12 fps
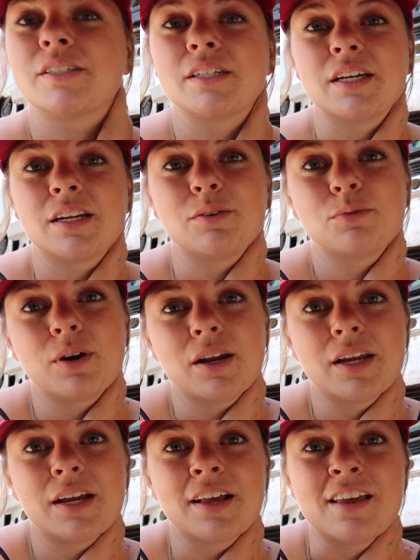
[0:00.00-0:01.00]
to get it
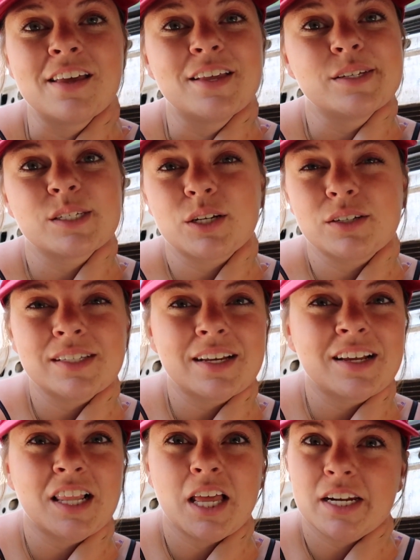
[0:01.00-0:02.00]
running. This car's
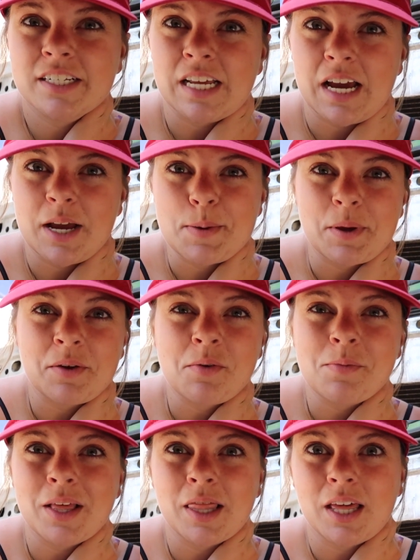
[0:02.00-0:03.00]
taken a lot of time, giving
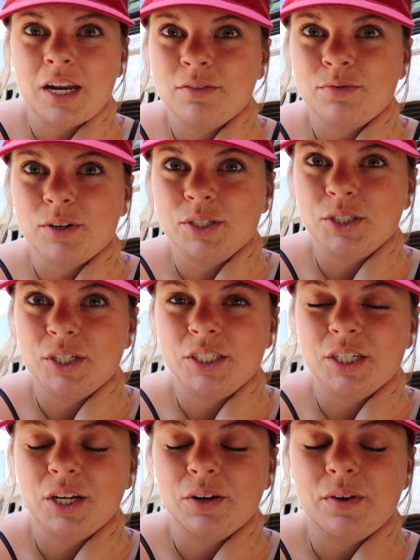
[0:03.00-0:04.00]
me a lot of
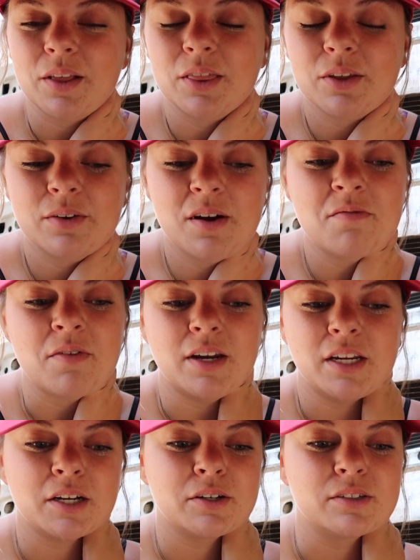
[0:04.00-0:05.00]
frustration going through it,
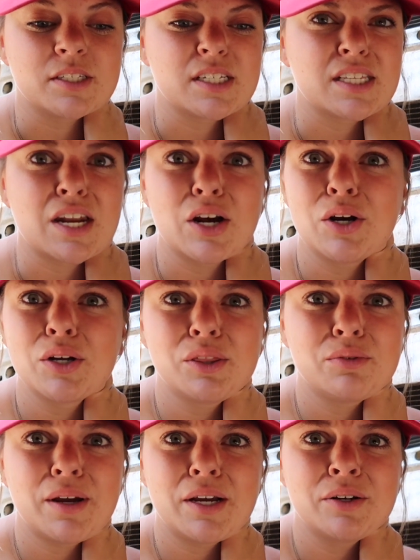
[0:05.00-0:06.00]
finding hoses that aren't
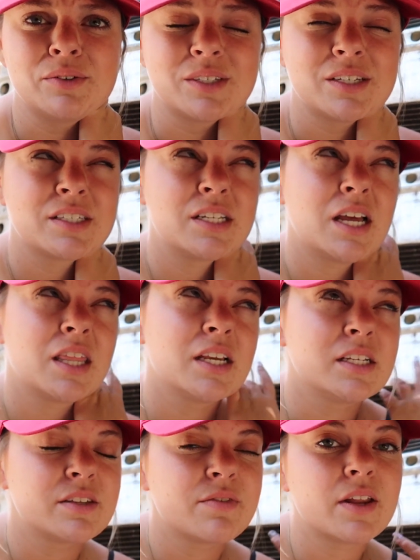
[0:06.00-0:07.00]
the right hoses,
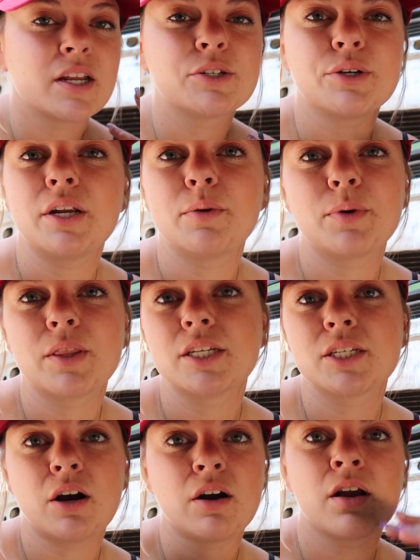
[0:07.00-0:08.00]
nothing's fitting, trying to put
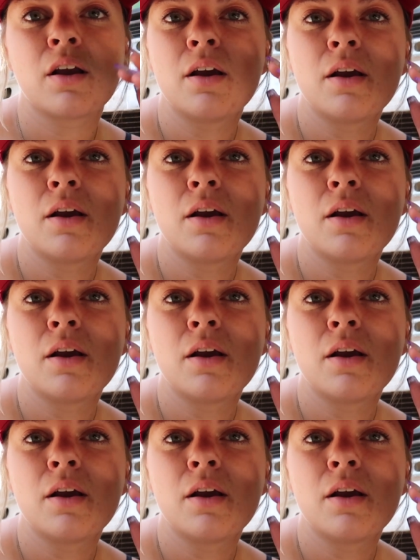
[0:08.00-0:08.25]
this car